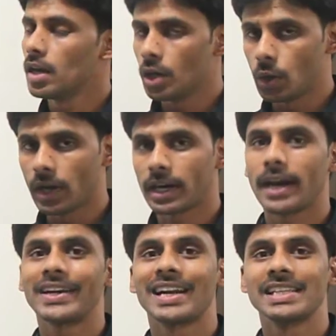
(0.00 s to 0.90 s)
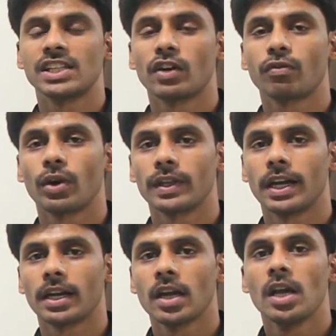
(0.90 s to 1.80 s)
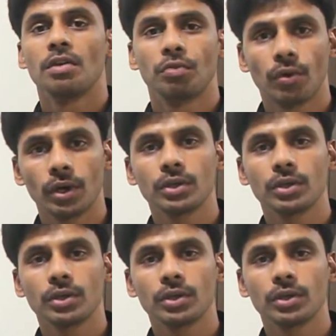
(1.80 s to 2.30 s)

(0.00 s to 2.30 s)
you can write a listener for that. If you want